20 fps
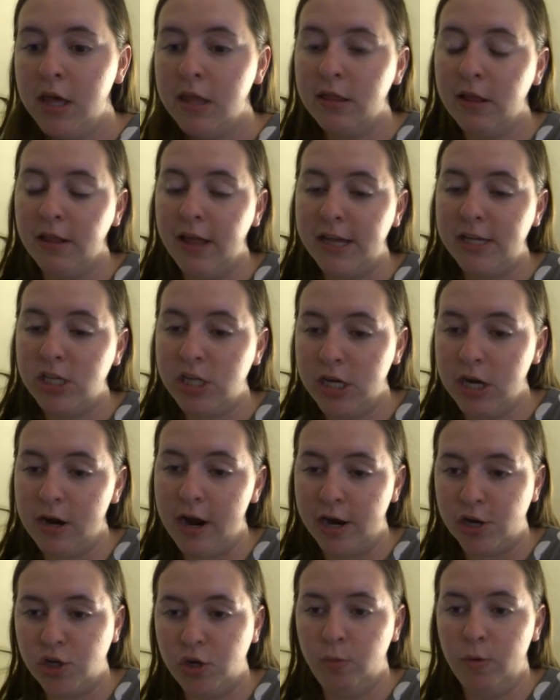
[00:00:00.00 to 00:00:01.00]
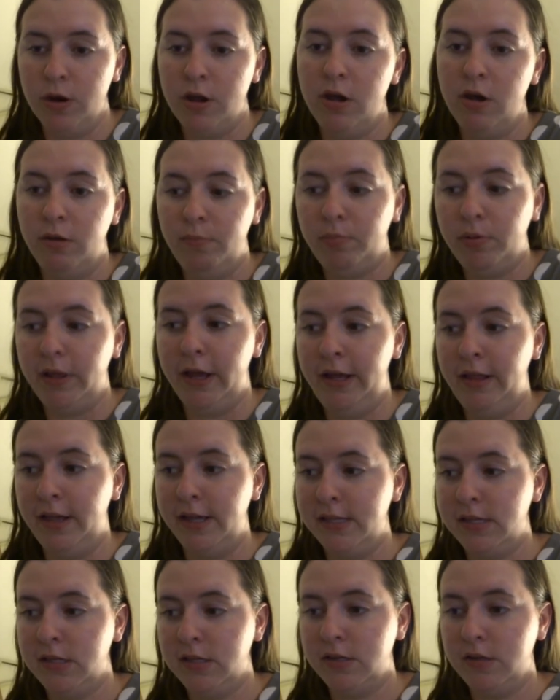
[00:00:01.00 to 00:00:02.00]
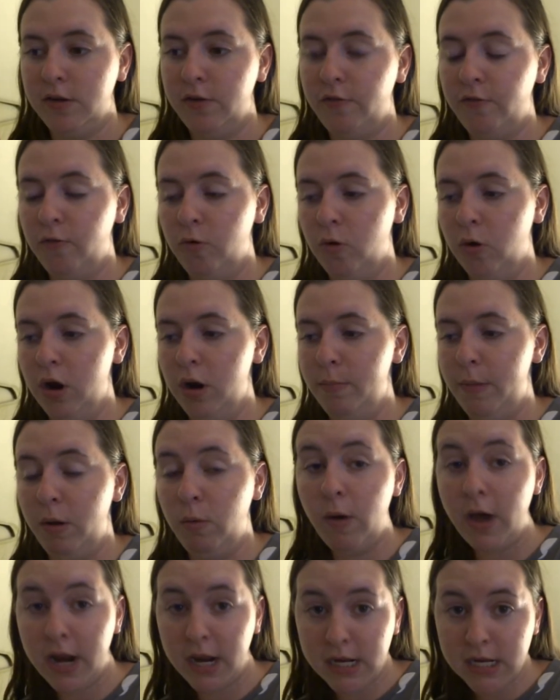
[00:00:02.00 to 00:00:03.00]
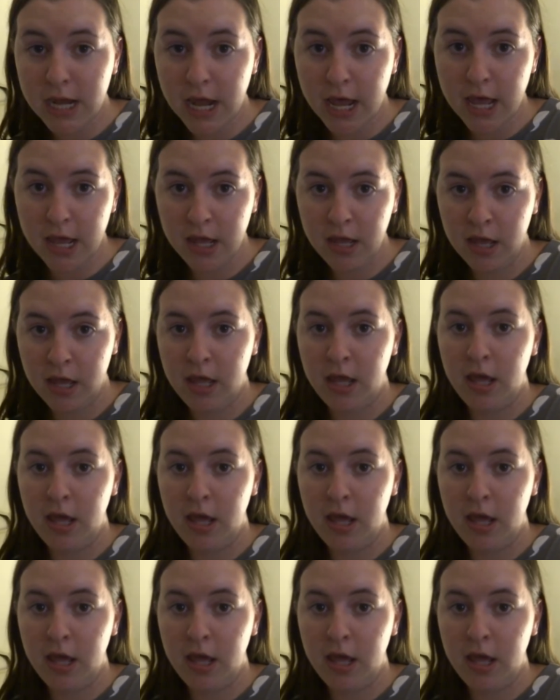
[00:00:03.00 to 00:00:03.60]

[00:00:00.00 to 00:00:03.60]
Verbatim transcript: the last year actually working on playlists for my wedding day.